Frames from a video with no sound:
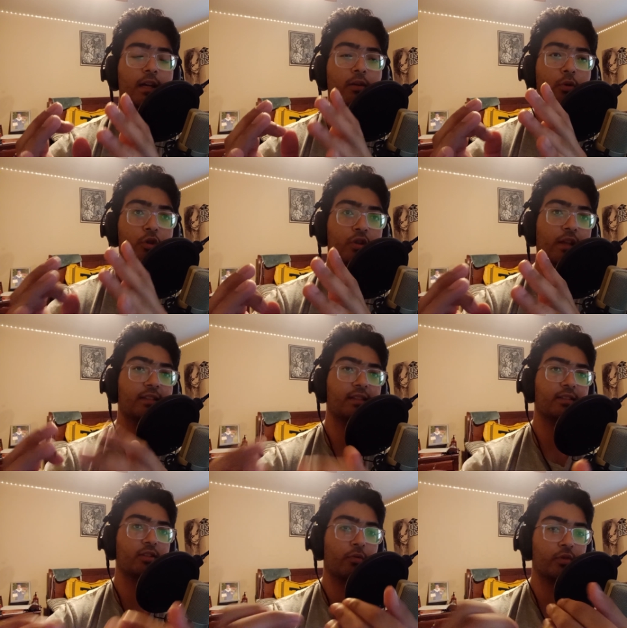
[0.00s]
which then
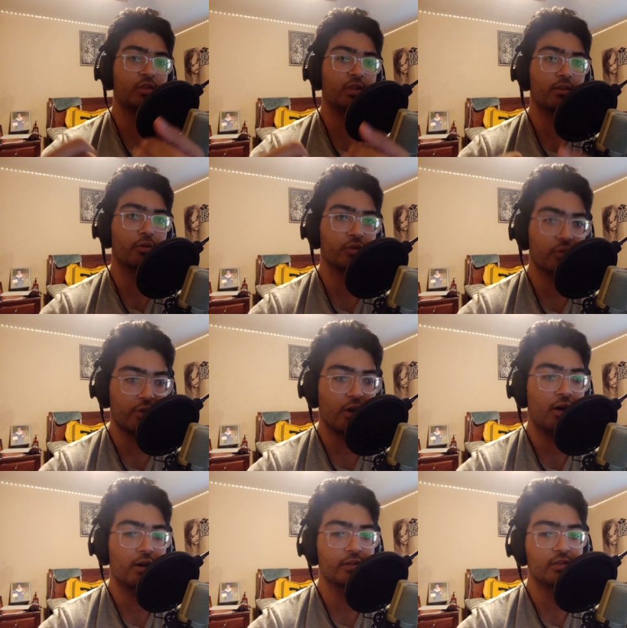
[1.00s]
sends over signals to the
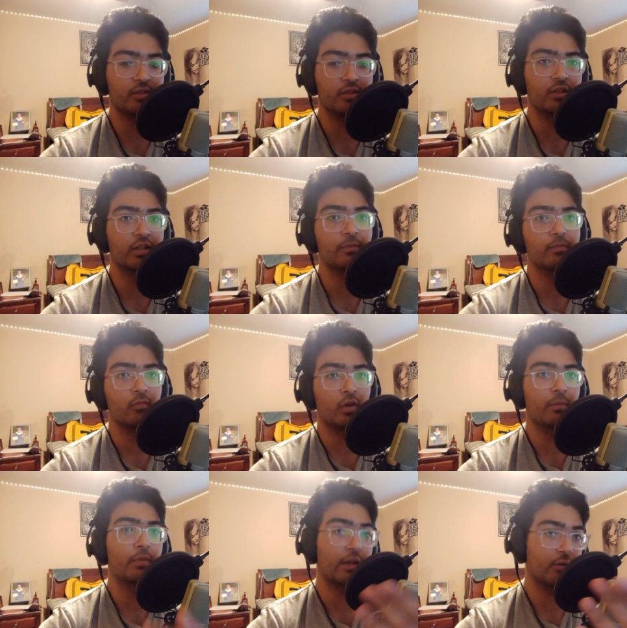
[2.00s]
heart to,
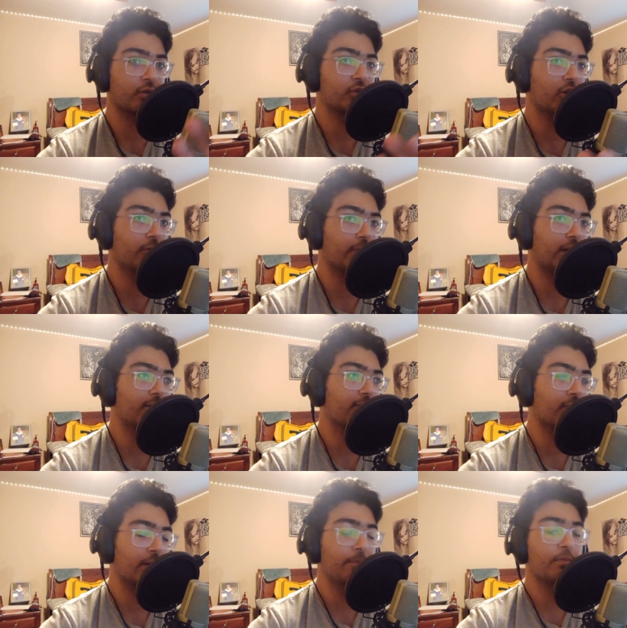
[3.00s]
well, increase heart rate,
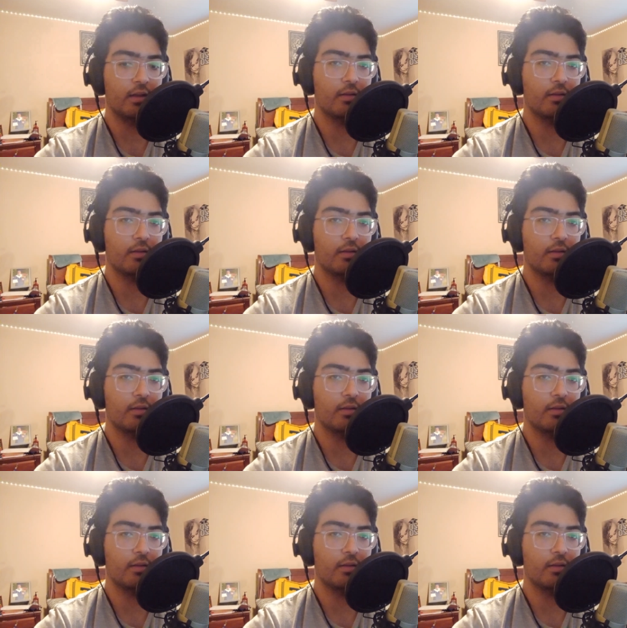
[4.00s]
right?